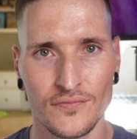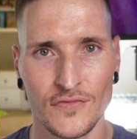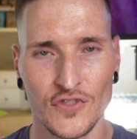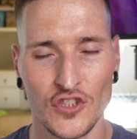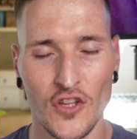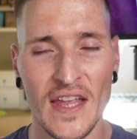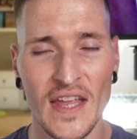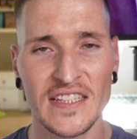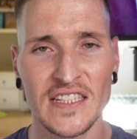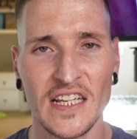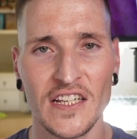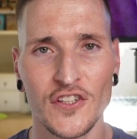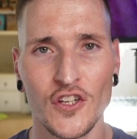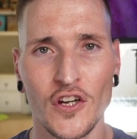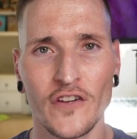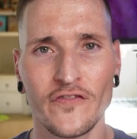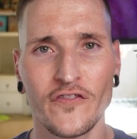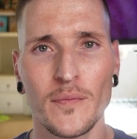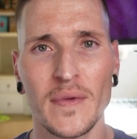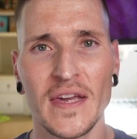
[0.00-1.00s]
So that's going to do
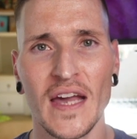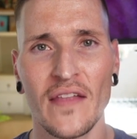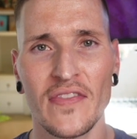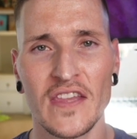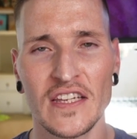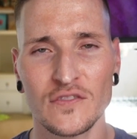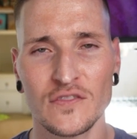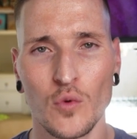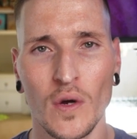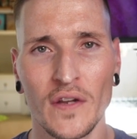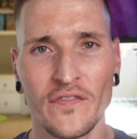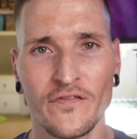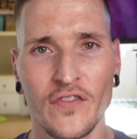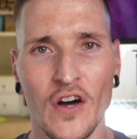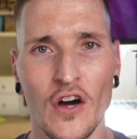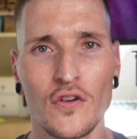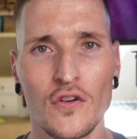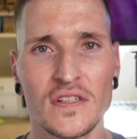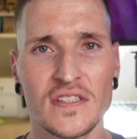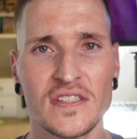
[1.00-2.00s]
it for me on this one,
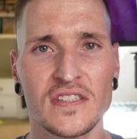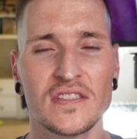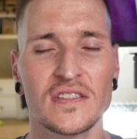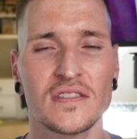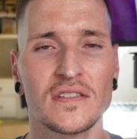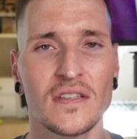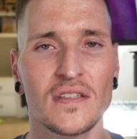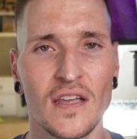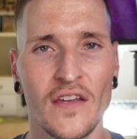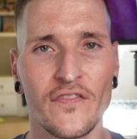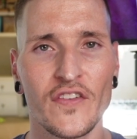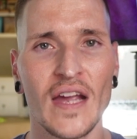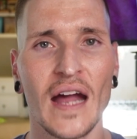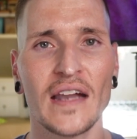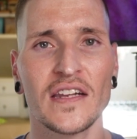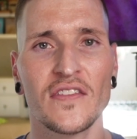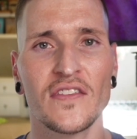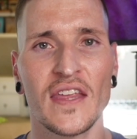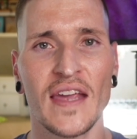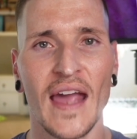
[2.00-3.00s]
folks. If you got
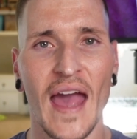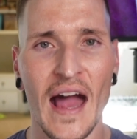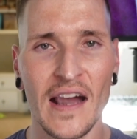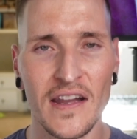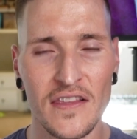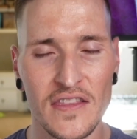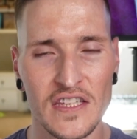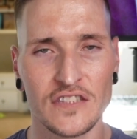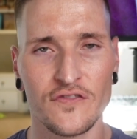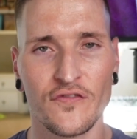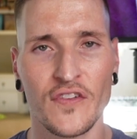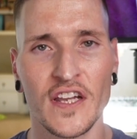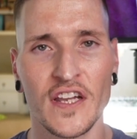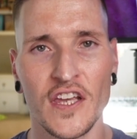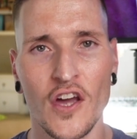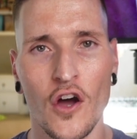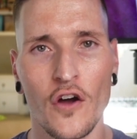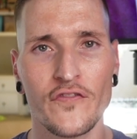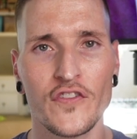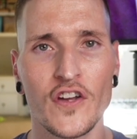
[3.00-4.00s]
anything out of this
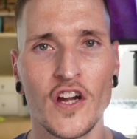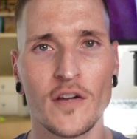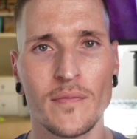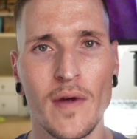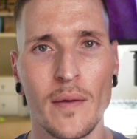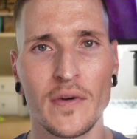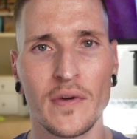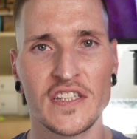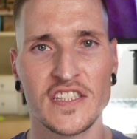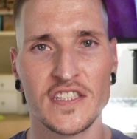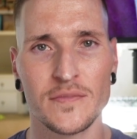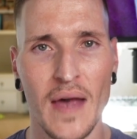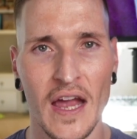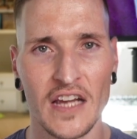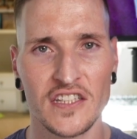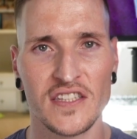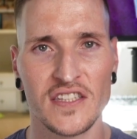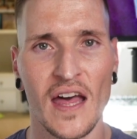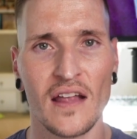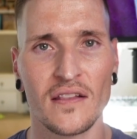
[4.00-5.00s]
video, if you could remember to
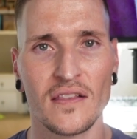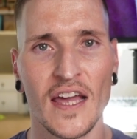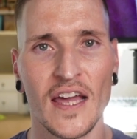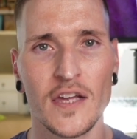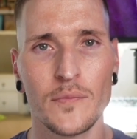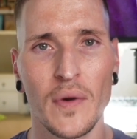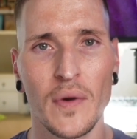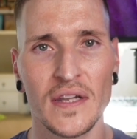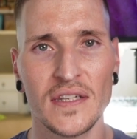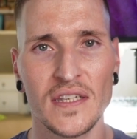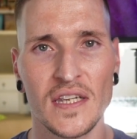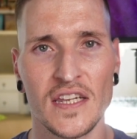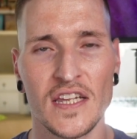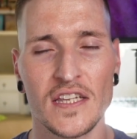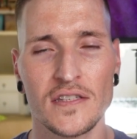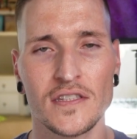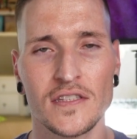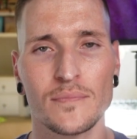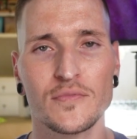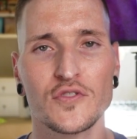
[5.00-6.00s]
smash that like button and
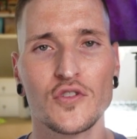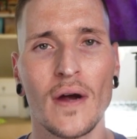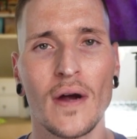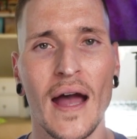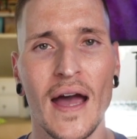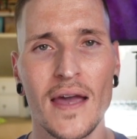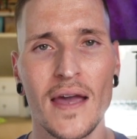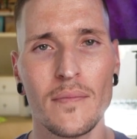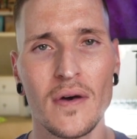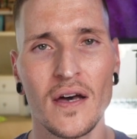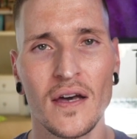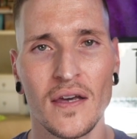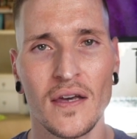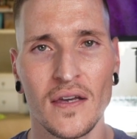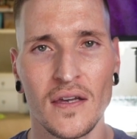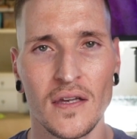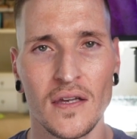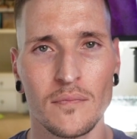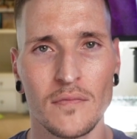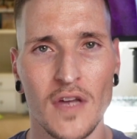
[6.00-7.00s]
hit subscribe,
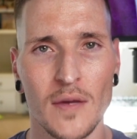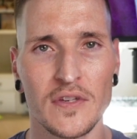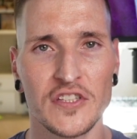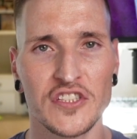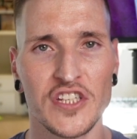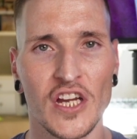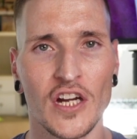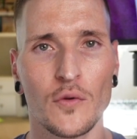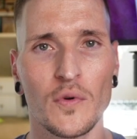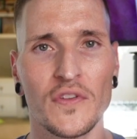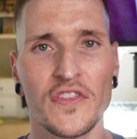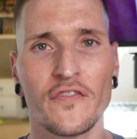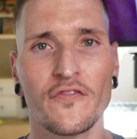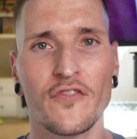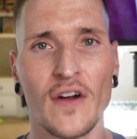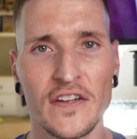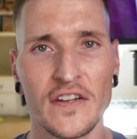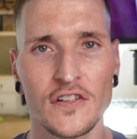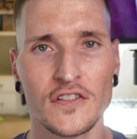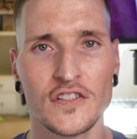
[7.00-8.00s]
maybe share it with a
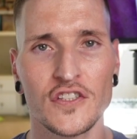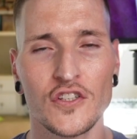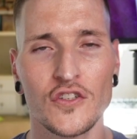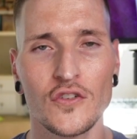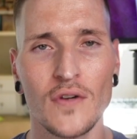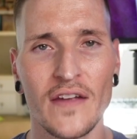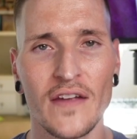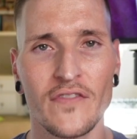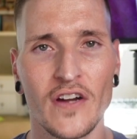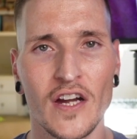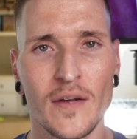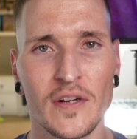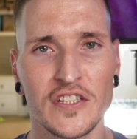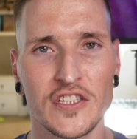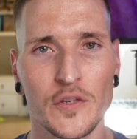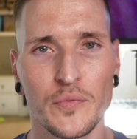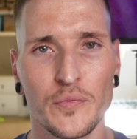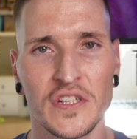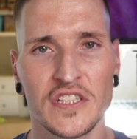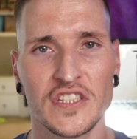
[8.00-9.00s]
friend or two, I'd very much
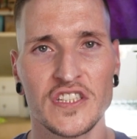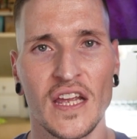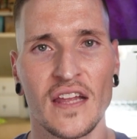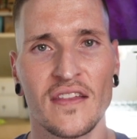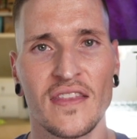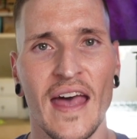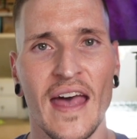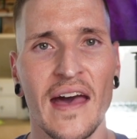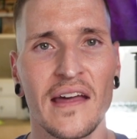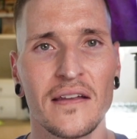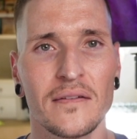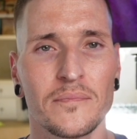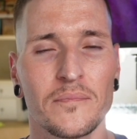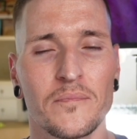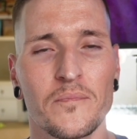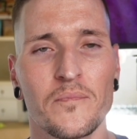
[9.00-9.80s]
appreciate that.